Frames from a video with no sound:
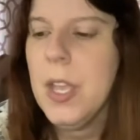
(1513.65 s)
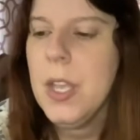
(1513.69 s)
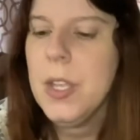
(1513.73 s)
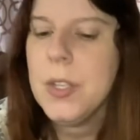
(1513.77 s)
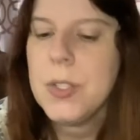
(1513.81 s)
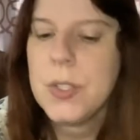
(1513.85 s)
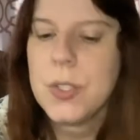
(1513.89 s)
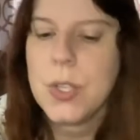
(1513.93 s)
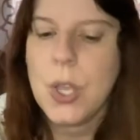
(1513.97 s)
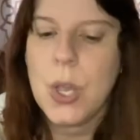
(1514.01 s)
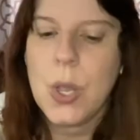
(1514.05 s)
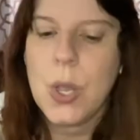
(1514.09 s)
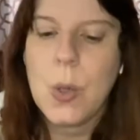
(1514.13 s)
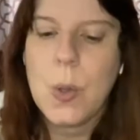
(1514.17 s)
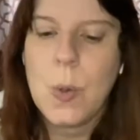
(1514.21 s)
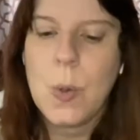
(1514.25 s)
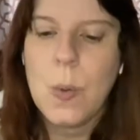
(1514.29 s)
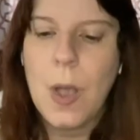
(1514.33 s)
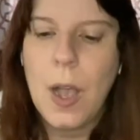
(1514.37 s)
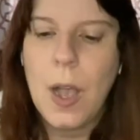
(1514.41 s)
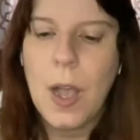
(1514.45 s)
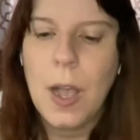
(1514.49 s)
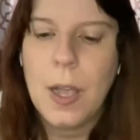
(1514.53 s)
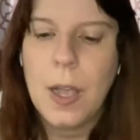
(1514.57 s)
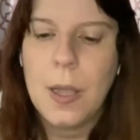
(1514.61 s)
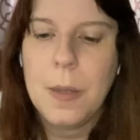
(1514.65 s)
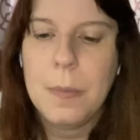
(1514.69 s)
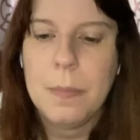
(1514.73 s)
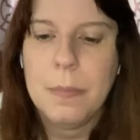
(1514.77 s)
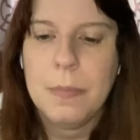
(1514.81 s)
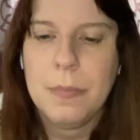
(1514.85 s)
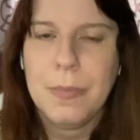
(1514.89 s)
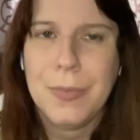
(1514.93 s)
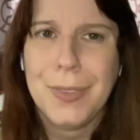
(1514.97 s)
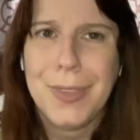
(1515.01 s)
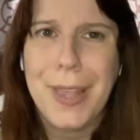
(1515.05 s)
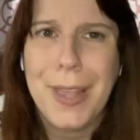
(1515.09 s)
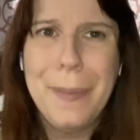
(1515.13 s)
So
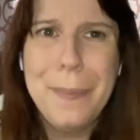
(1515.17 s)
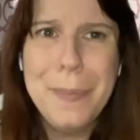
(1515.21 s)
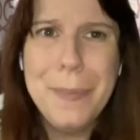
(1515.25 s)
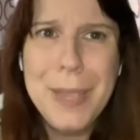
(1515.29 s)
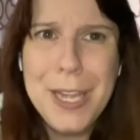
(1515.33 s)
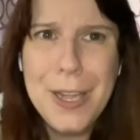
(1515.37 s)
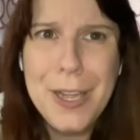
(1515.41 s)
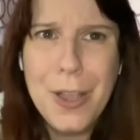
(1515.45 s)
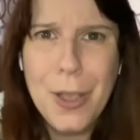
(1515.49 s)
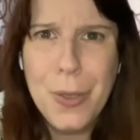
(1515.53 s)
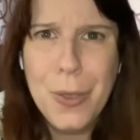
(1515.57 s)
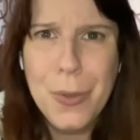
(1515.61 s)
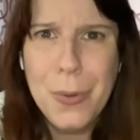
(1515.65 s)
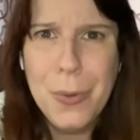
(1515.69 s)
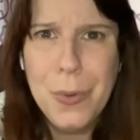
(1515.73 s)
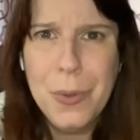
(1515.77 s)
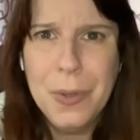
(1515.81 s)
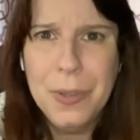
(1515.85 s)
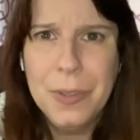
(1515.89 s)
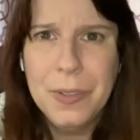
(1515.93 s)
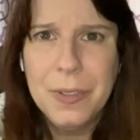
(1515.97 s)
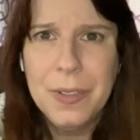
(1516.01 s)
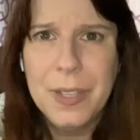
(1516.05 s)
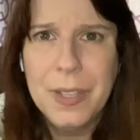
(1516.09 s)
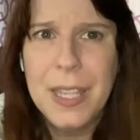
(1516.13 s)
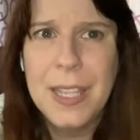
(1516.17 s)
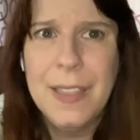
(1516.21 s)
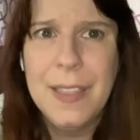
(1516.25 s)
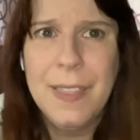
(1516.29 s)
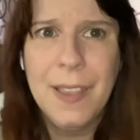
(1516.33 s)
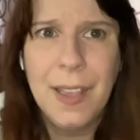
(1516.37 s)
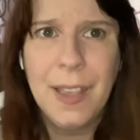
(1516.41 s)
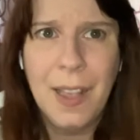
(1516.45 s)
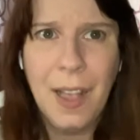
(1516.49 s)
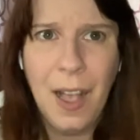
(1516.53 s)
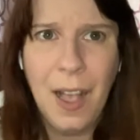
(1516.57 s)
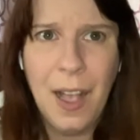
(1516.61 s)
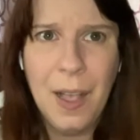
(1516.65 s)
let me know in the
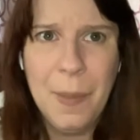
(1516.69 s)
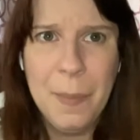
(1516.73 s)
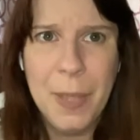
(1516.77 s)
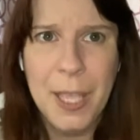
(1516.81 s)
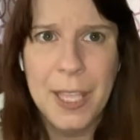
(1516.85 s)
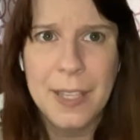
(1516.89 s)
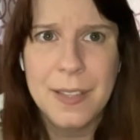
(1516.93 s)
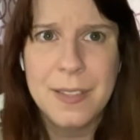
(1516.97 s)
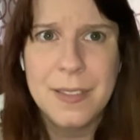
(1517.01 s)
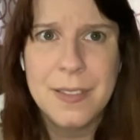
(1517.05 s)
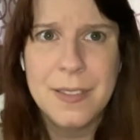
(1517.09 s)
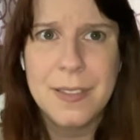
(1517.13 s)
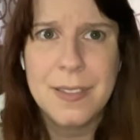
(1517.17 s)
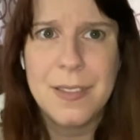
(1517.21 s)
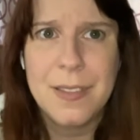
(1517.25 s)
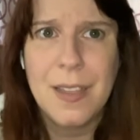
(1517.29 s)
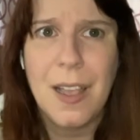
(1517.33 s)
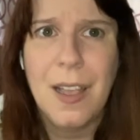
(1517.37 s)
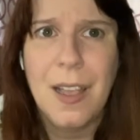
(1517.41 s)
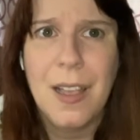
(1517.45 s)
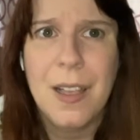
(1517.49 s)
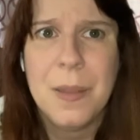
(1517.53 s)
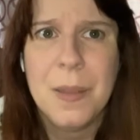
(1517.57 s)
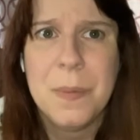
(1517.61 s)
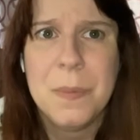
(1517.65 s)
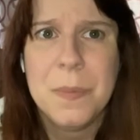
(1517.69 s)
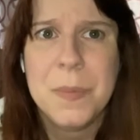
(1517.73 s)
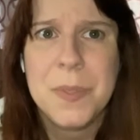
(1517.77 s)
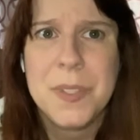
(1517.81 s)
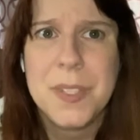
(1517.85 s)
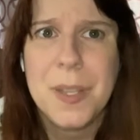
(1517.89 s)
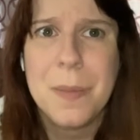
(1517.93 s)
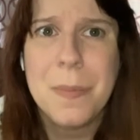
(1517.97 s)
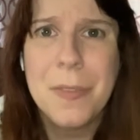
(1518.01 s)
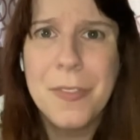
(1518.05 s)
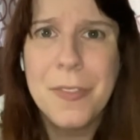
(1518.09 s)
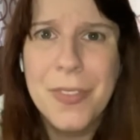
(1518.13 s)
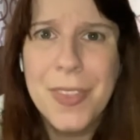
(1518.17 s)
comments
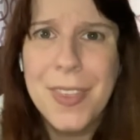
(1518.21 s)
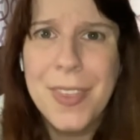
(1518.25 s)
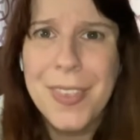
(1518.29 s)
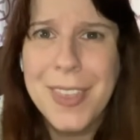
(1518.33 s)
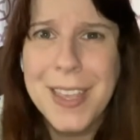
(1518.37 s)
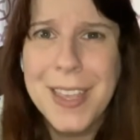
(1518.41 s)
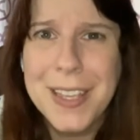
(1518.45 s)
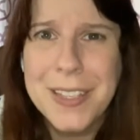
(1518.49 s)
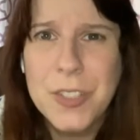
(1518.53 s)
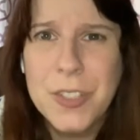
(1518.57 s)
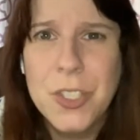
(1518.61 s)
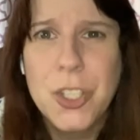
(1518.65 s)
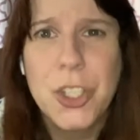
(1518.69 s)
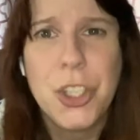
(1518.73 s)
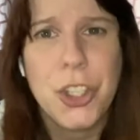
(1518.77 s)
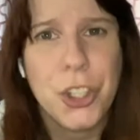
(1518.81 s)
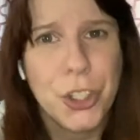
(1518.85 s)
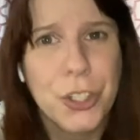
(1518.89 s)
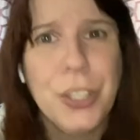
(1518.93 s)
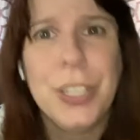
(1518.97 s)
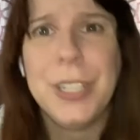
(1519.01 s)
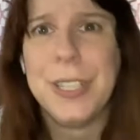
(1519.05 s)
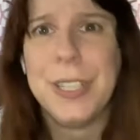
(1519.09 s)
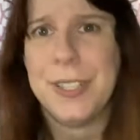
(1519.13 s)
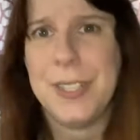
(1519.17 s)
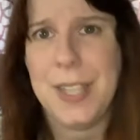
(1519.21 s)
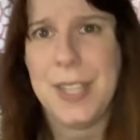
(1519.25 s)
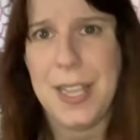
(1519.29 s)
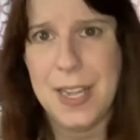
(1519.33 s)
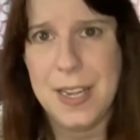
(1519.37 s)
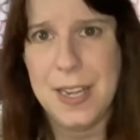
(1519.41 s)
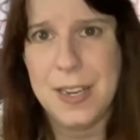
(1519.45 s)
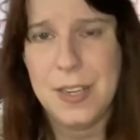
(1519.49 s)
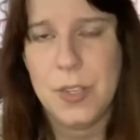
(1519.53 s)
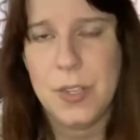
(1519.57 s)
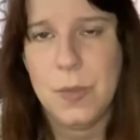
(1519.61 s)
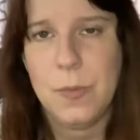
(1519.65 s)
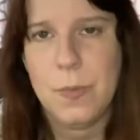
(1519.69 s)
some of the things you're
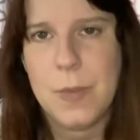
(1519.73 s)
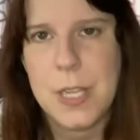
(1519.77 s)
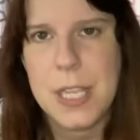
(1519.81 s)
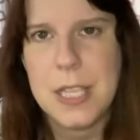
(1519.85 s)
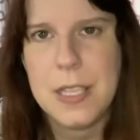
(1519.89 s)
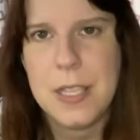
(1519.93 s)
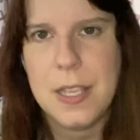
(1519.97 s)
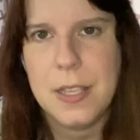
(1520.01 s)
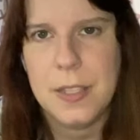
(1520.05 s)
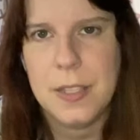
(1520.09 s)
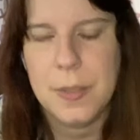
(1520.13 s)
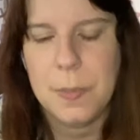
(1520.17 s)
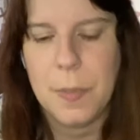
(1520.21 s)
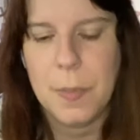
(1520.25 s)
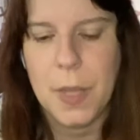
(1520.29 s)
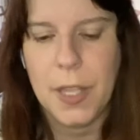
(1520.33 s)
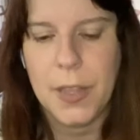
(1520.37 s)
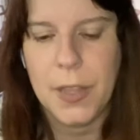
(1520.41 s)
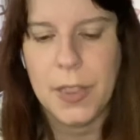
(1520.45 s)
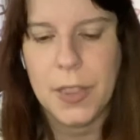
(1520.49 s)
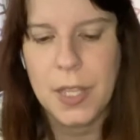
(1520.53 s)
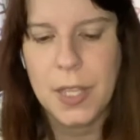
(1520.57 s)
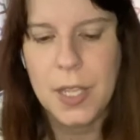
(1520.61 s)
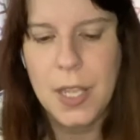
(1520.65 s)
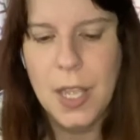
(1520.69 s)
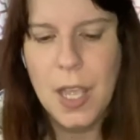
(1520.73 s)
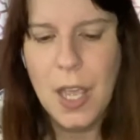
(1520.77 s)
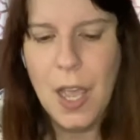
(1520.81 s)
excited to read this month.